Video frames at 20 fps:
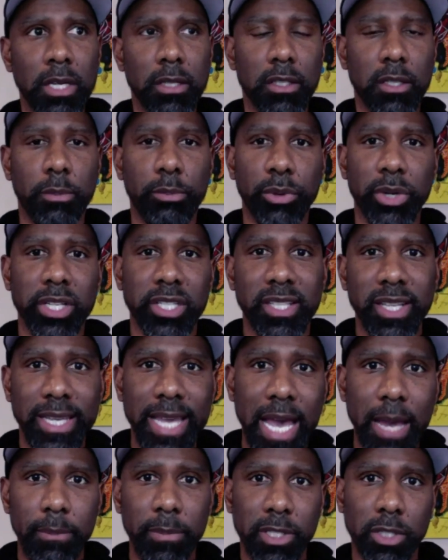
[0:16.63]
to bridge the
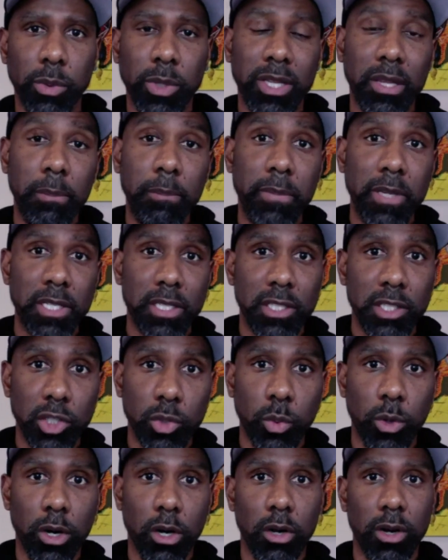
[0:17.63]
gap between the
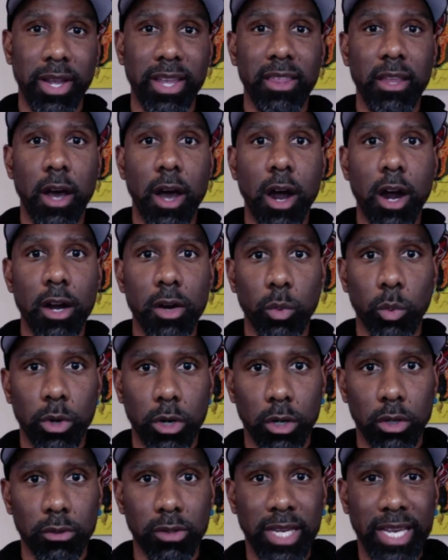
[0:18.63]
business world and the art
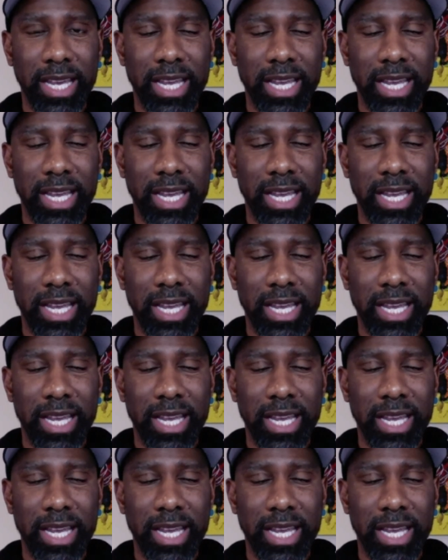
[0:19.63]
world